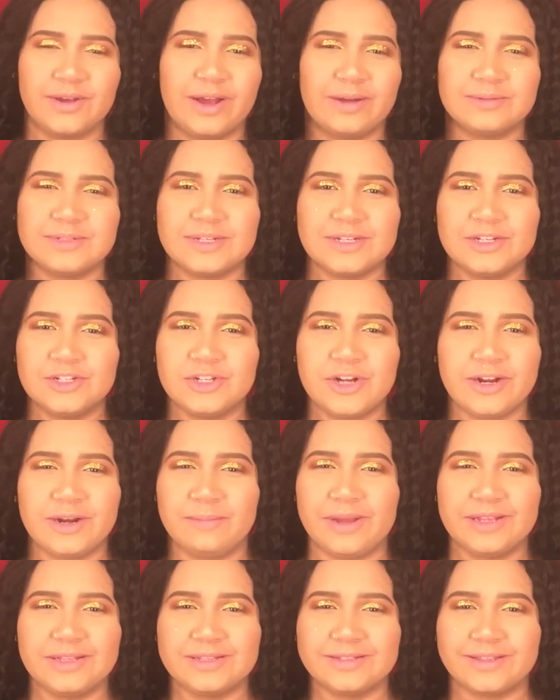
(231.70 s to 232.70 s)
I was gonna try to
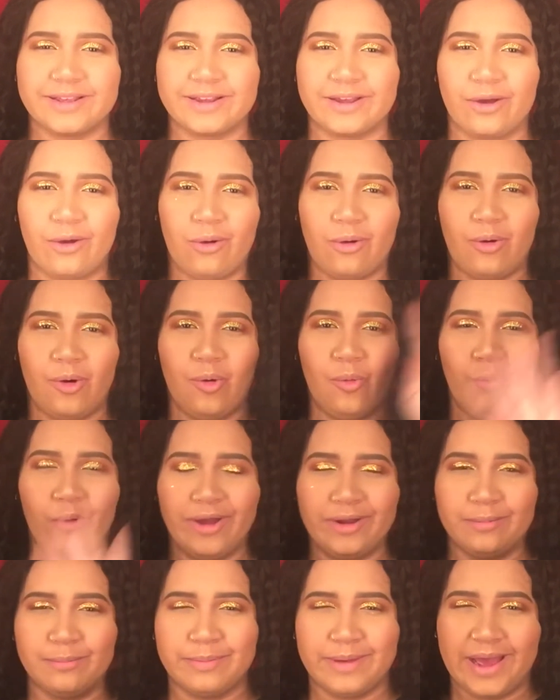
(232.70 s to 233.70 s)
make this like a whole
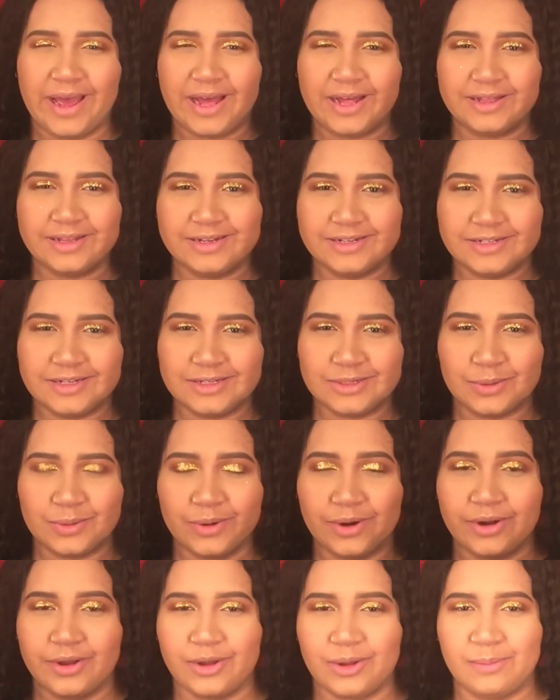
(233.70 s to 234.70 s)
one palette
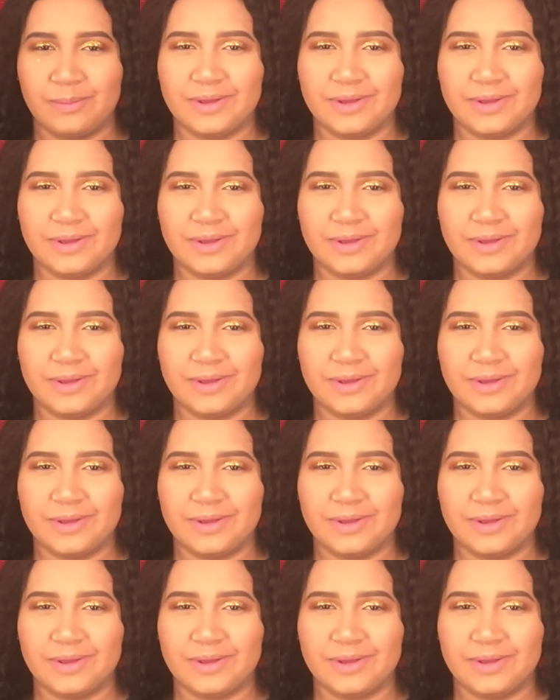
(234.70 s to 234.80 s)
tutorial,